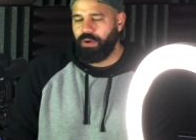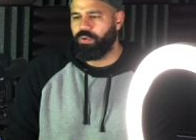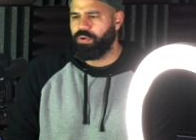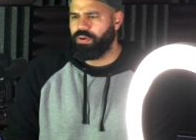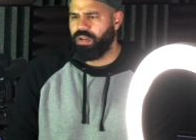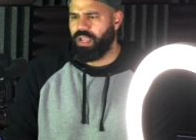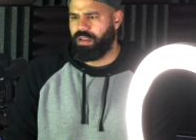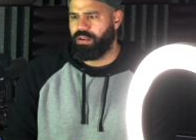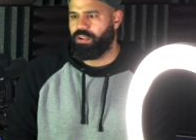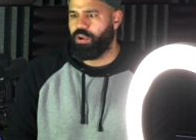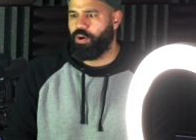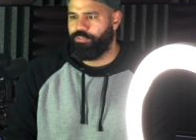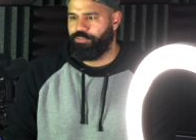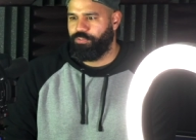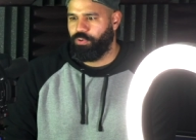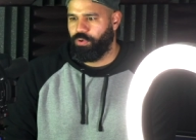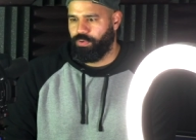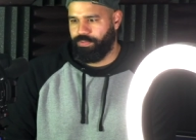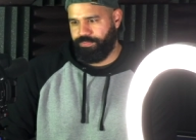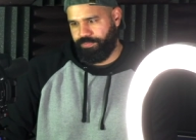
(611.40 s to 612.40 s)
we're not gonna go
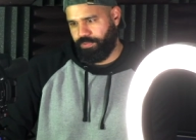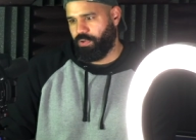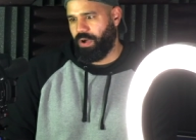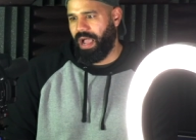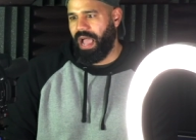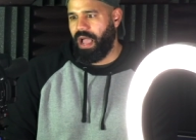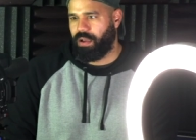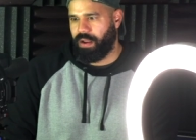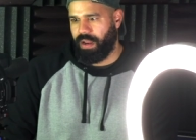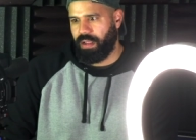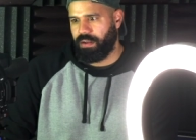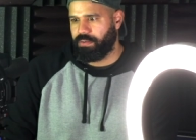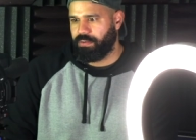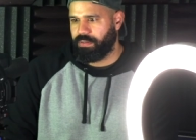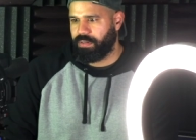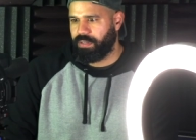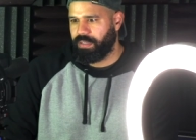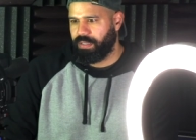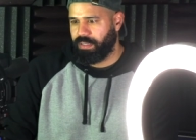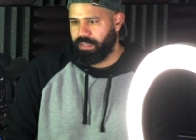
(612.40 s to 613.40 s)
full out.
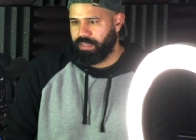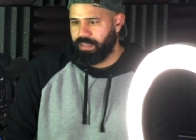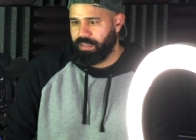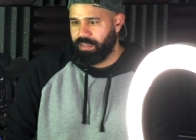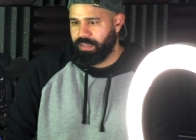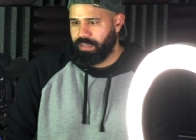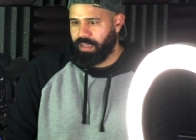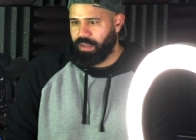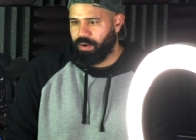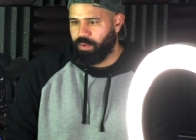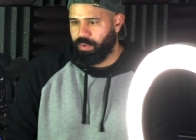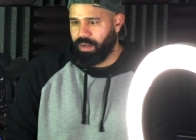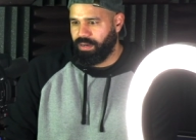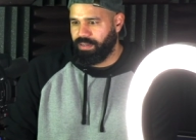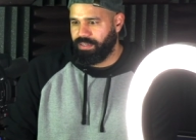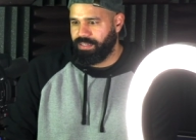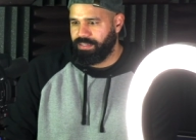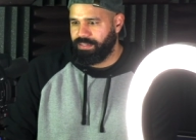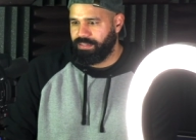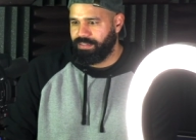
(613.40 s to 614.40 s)
I don't want to
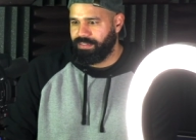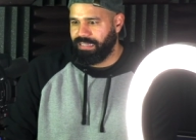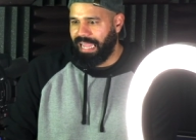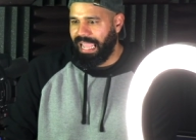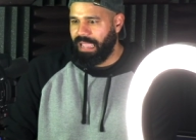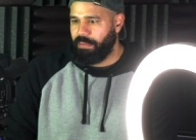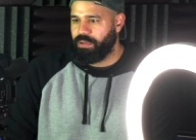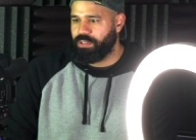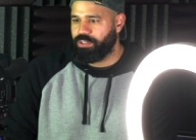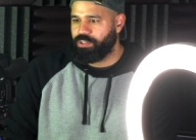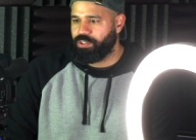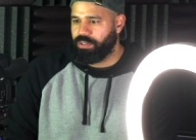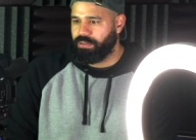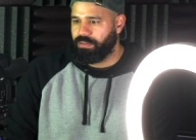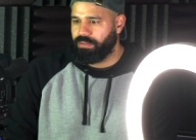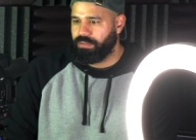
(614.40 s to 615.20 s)
damage you.